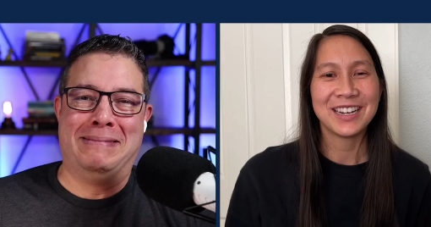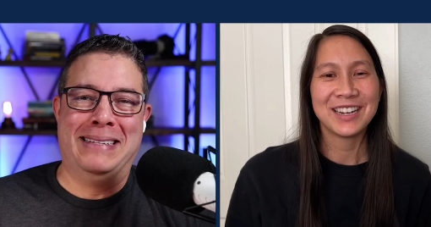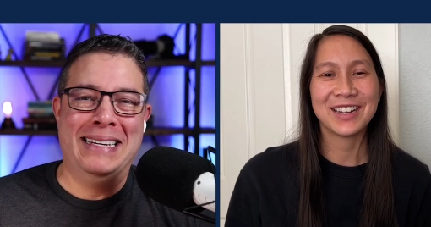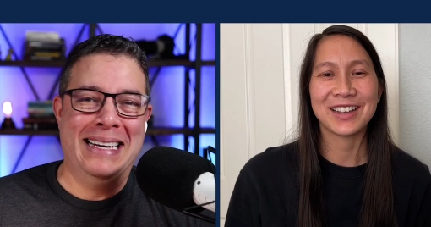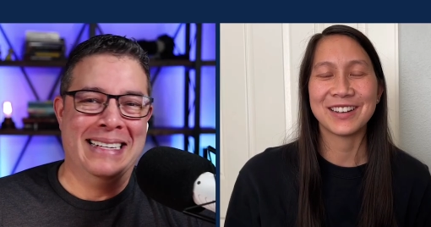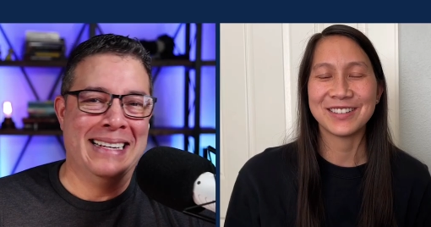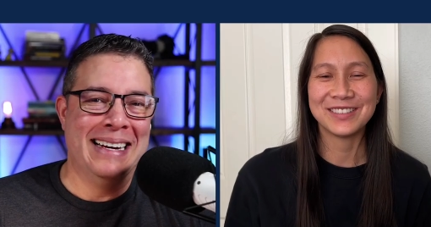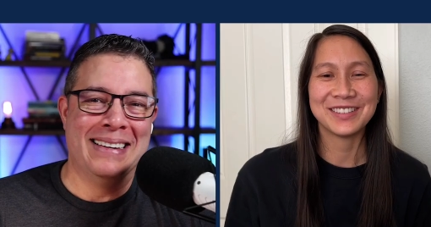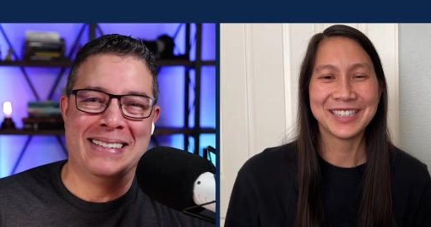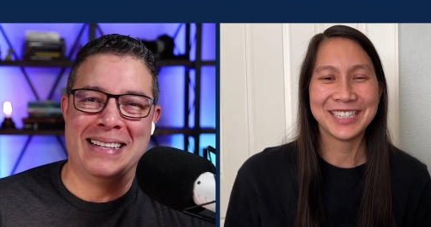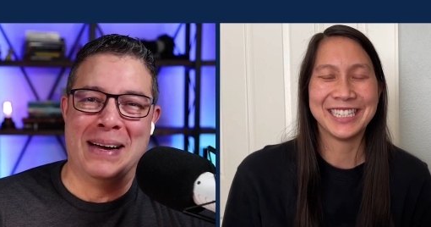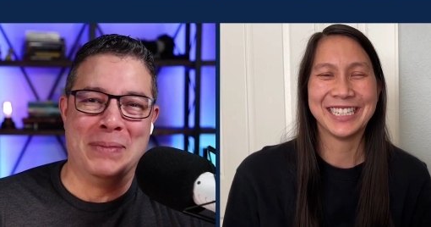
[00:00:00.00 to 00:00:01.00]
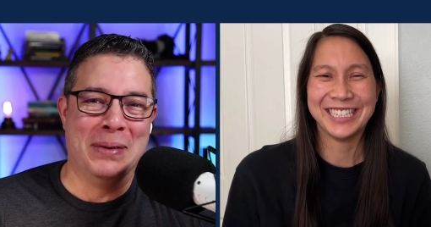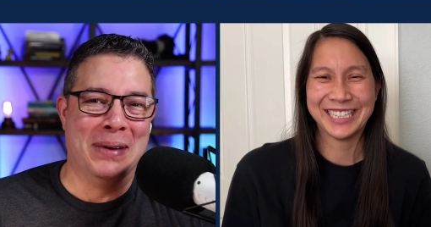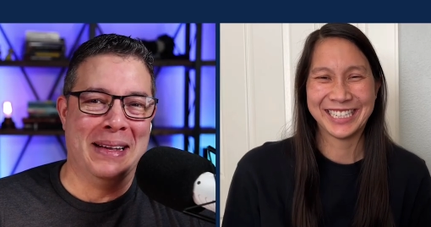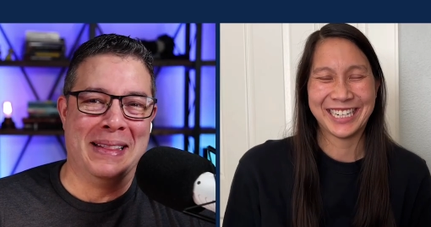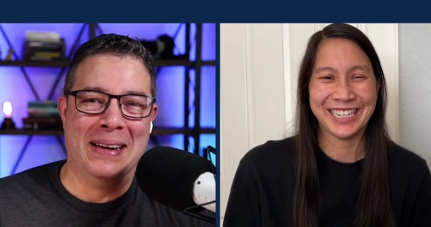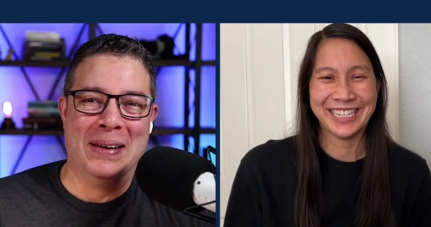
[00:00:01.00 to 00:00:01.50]
Speaker 1: Denise, you know, I gotta stop you
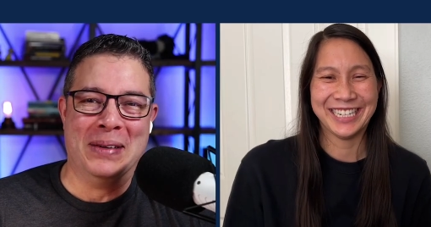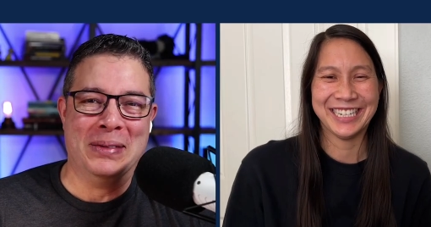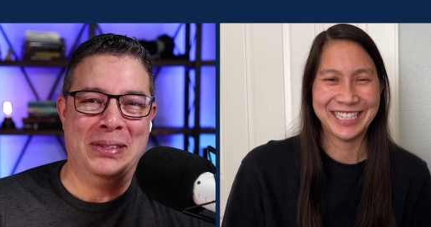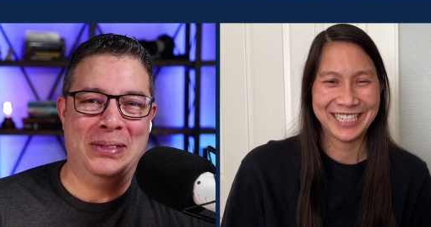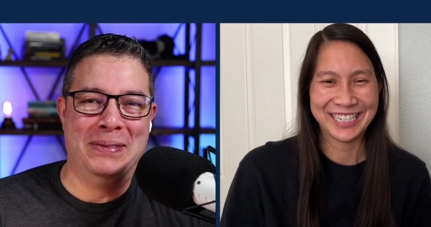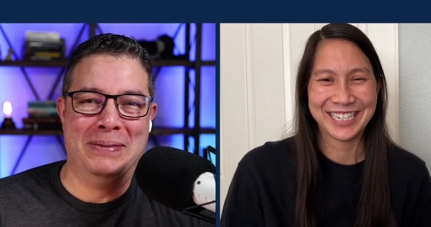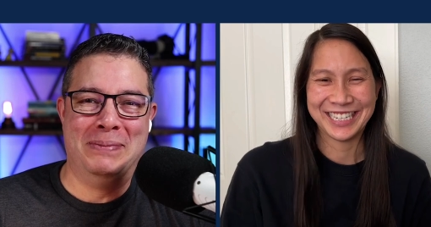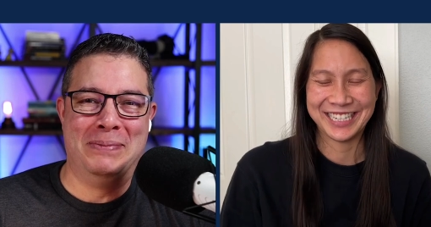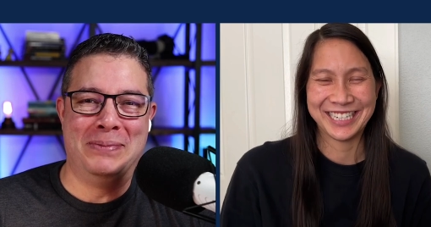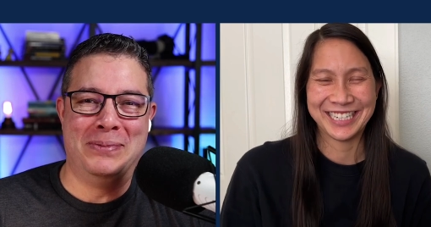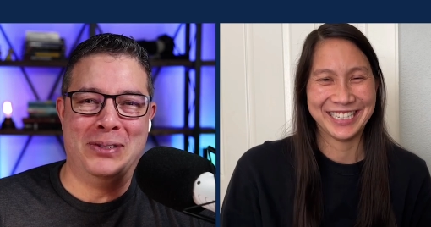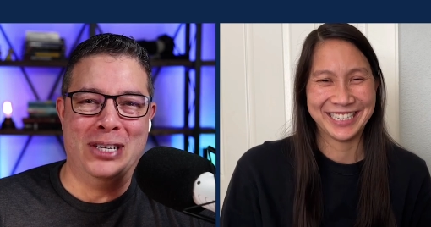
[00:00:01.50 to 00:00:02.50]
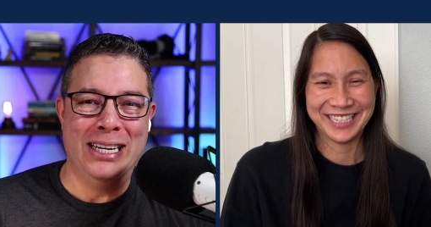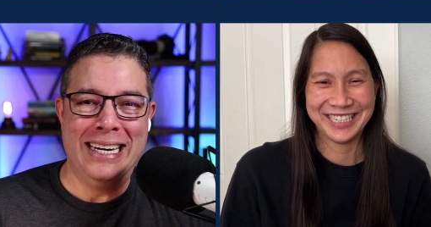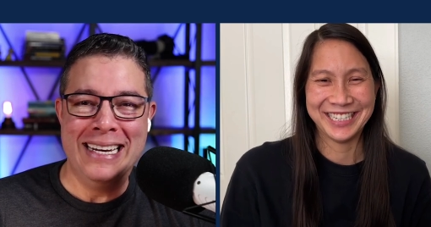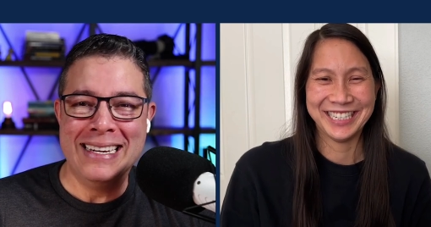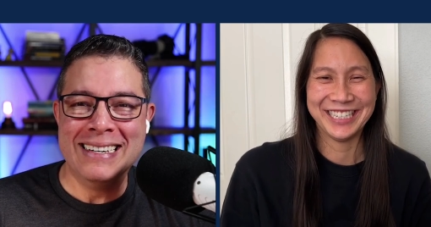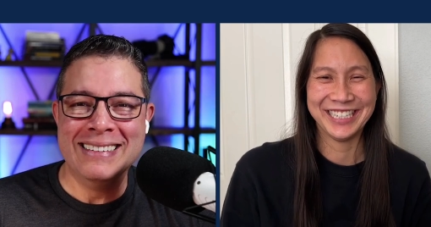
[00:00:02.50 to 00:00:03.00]
right there.
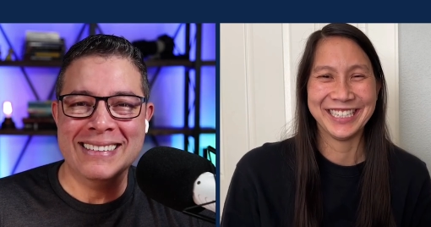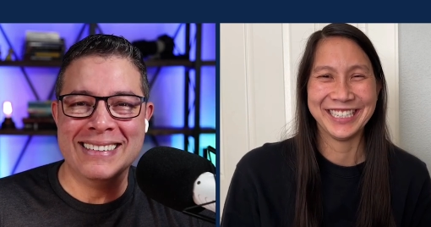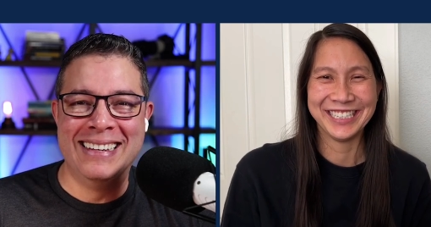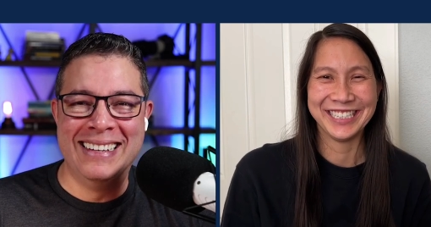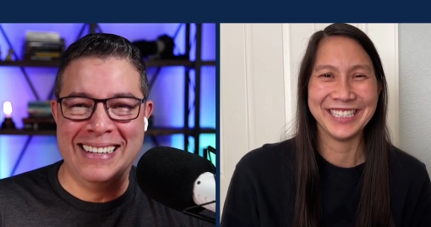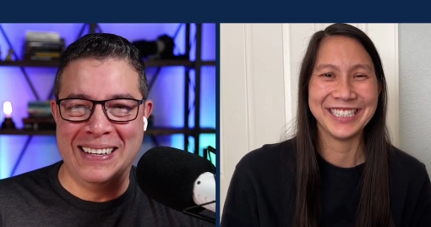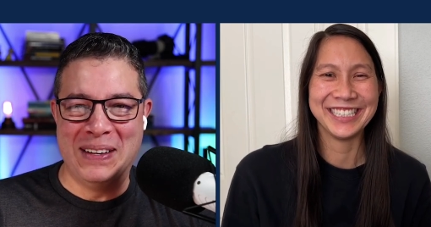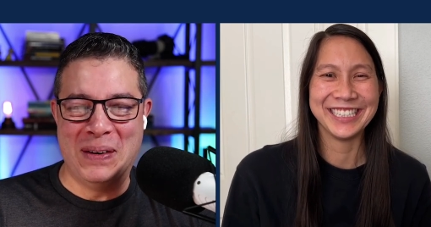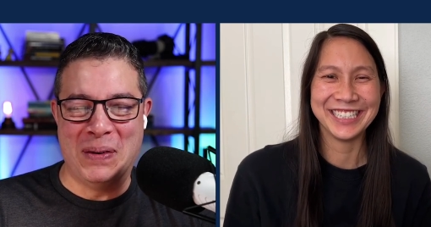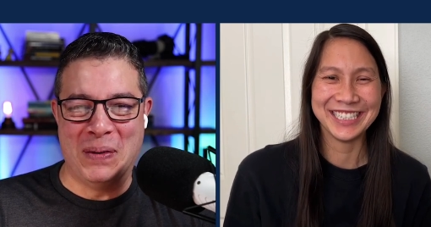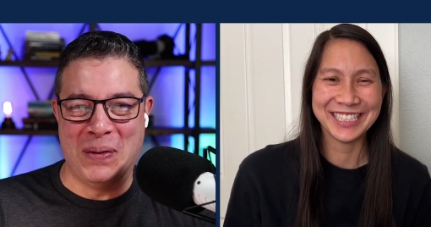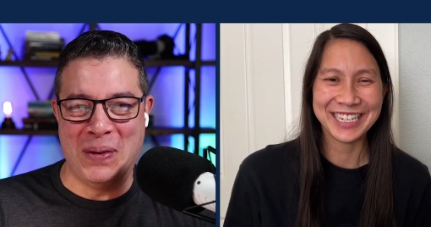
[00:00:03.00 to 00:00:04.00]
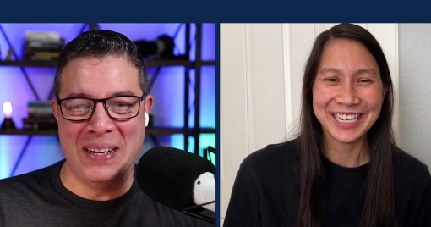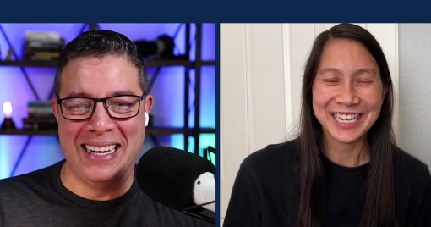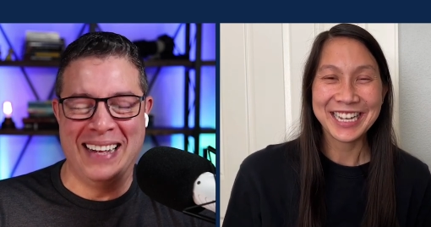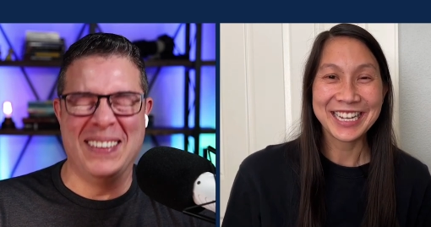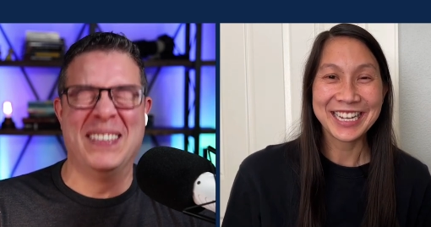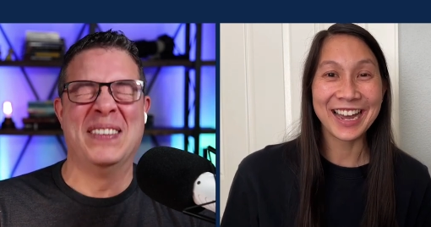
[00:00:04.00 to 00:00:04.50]
Chicken?
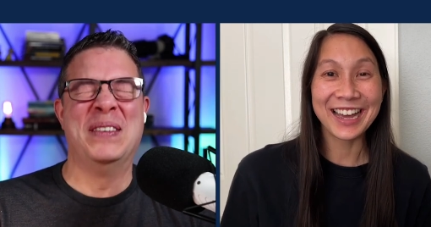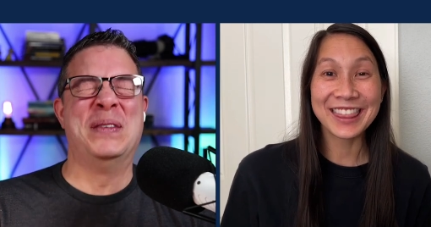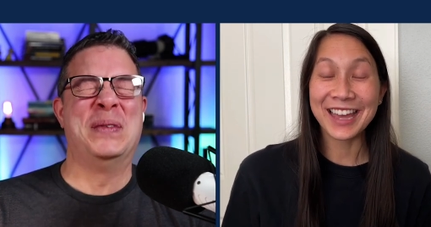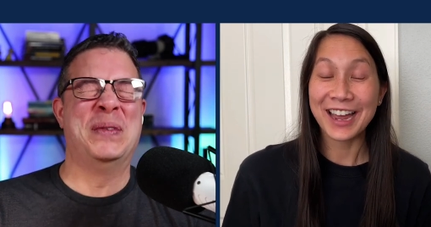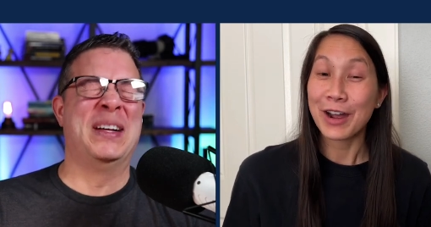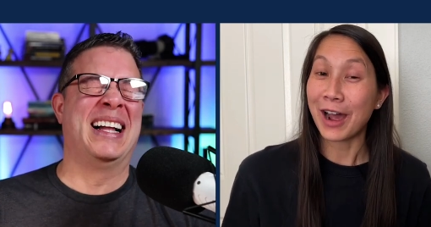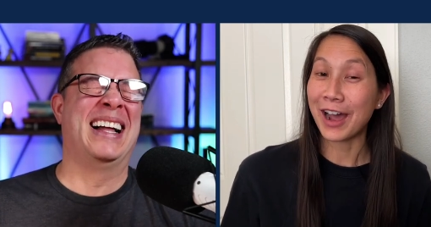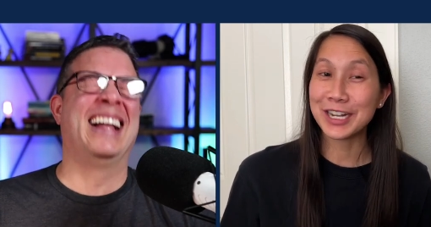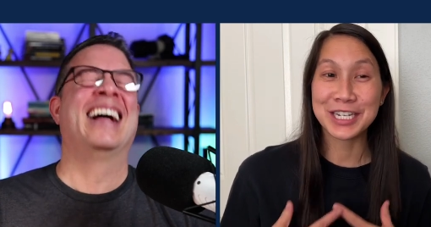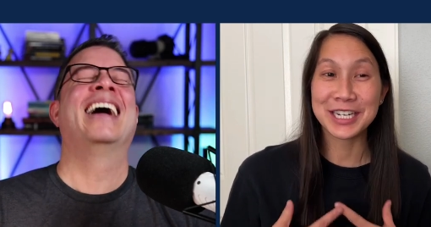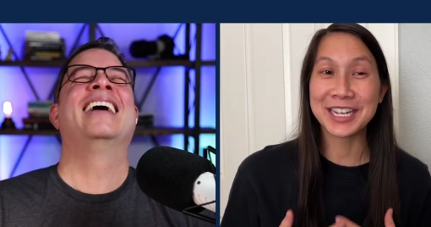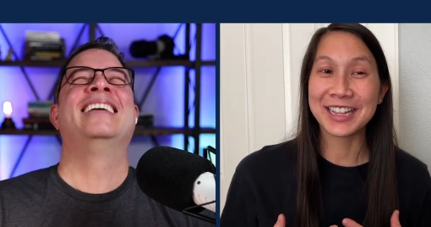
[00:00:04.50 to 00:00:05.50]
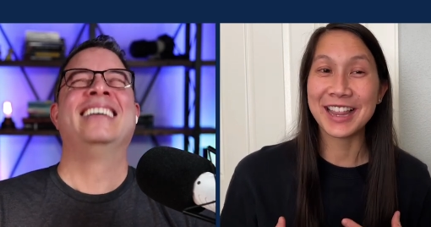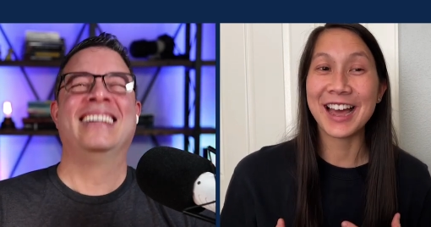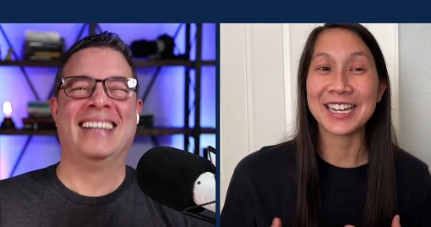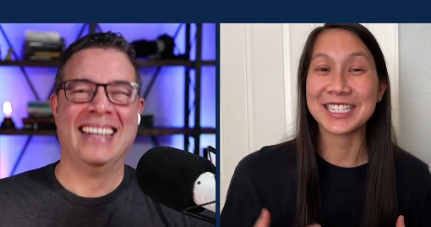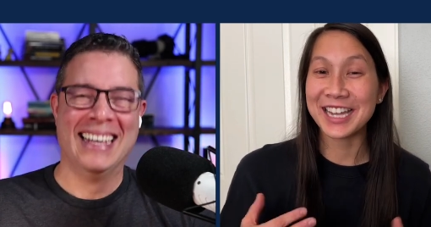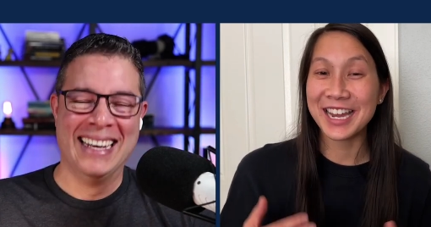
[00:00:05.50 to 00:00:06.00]
Speaker 2: Yeah, the, I took a
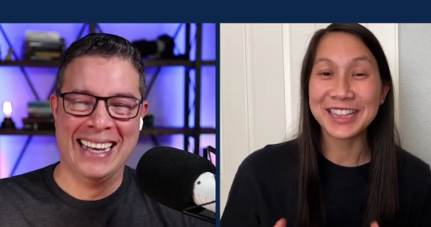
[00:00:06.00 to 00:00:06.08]
class. They